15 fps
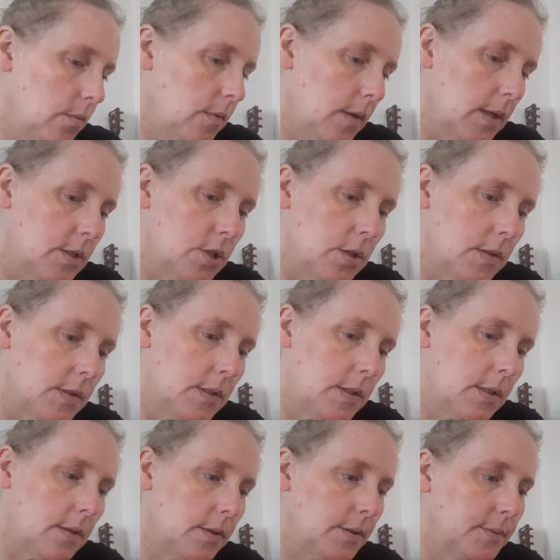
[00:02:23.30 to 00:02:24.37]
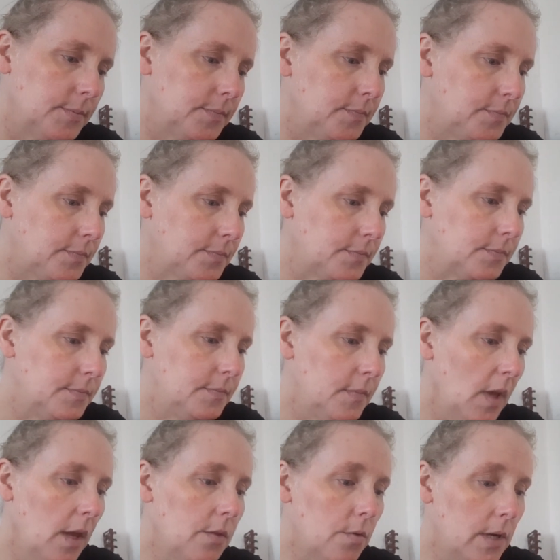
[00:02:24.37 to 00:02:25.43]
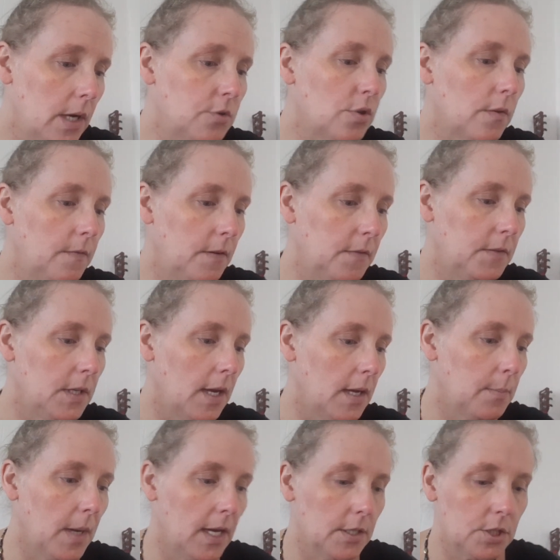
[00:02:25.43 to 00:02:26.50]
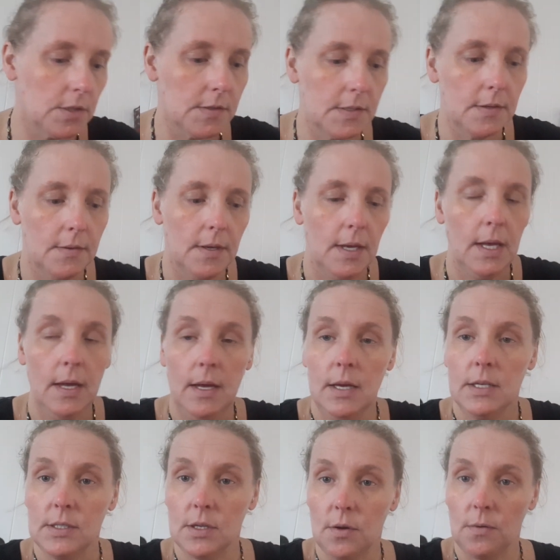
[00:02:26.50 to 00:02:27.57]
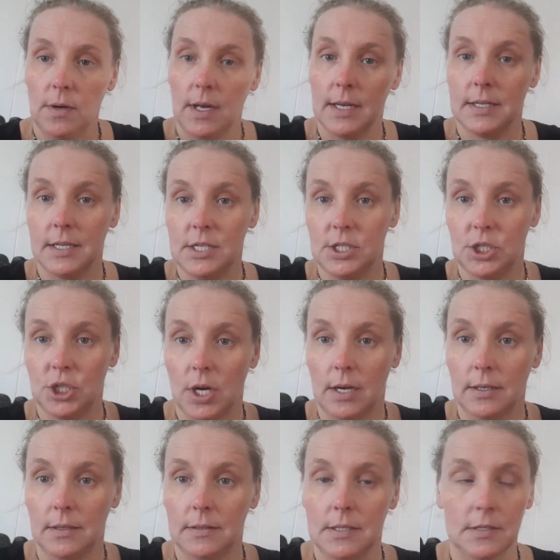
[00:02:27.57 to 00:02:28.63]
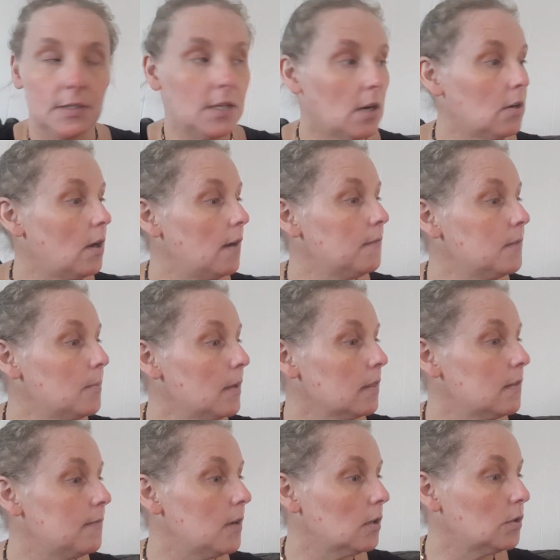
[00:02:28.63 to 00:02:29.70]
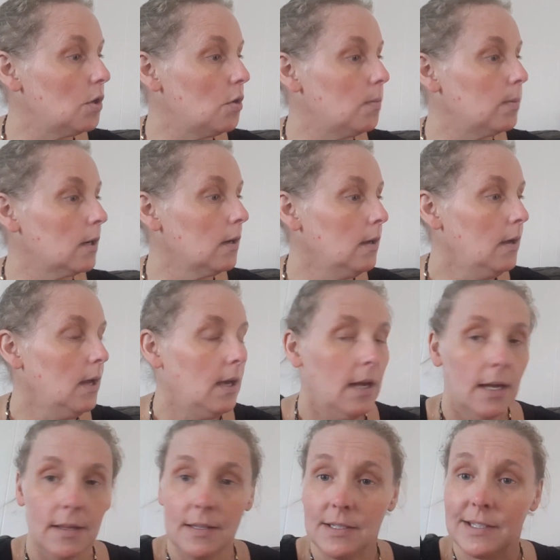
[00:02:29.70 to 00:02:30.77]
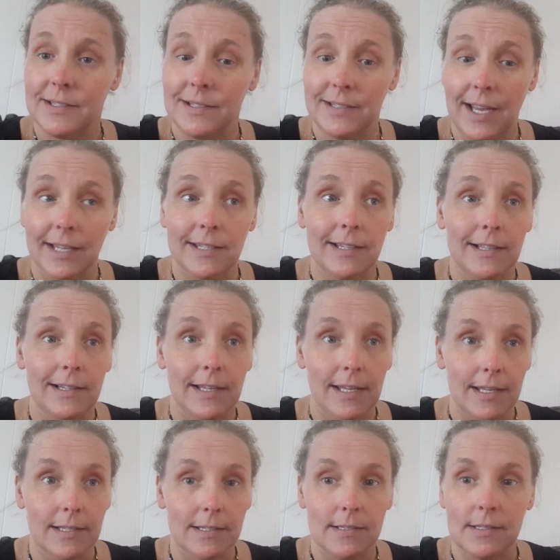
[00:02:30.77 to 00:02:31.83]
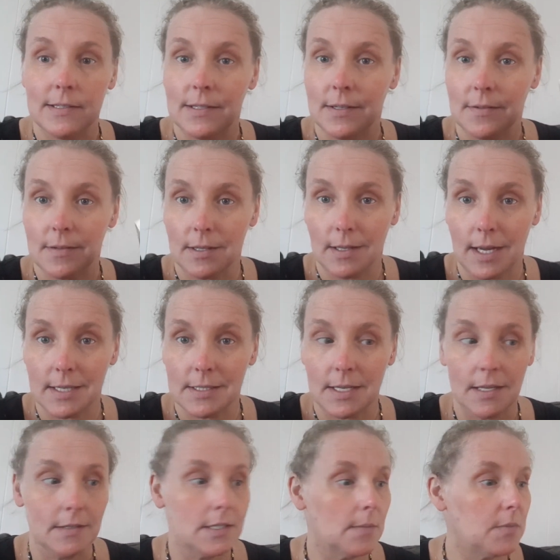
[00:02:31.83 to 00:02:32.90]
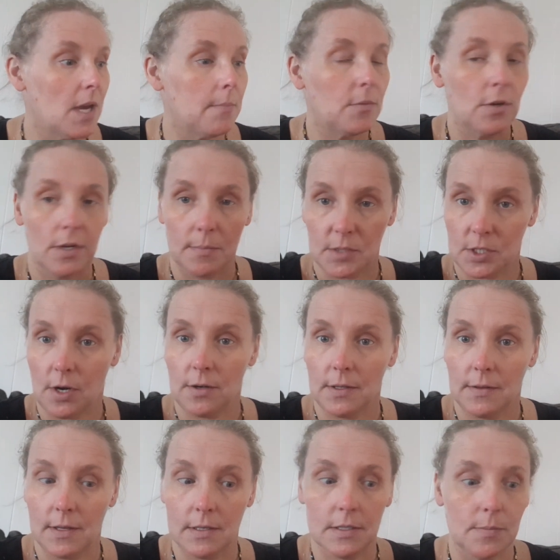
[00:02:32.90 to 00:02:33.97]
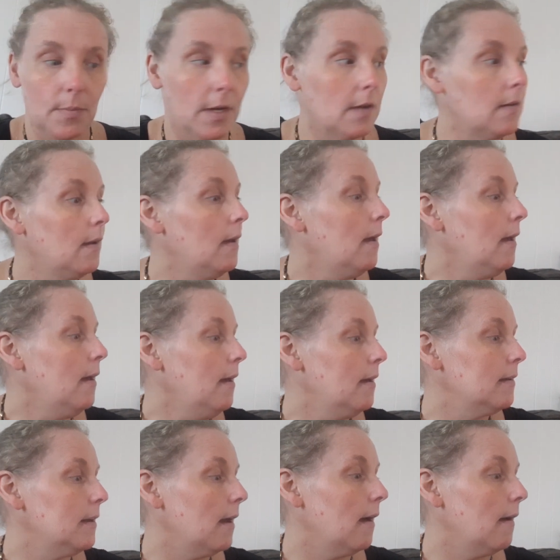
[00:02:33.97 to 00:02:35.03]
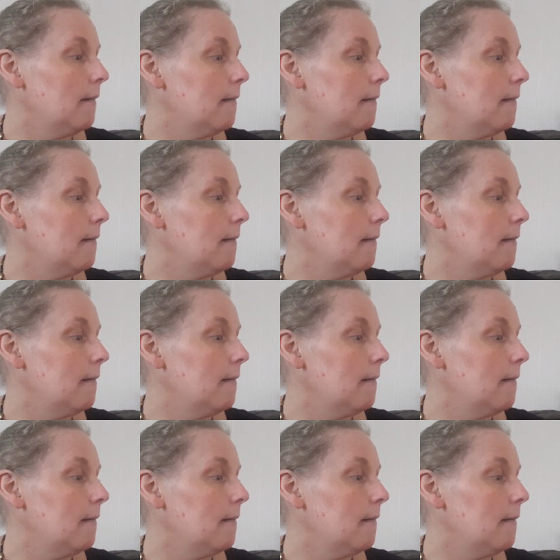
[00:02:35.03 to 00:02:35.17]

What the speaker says: That's just 358 pages. So a nice chunk to start off the month of October. This technically is the last day of September I'm starting this, but yeah.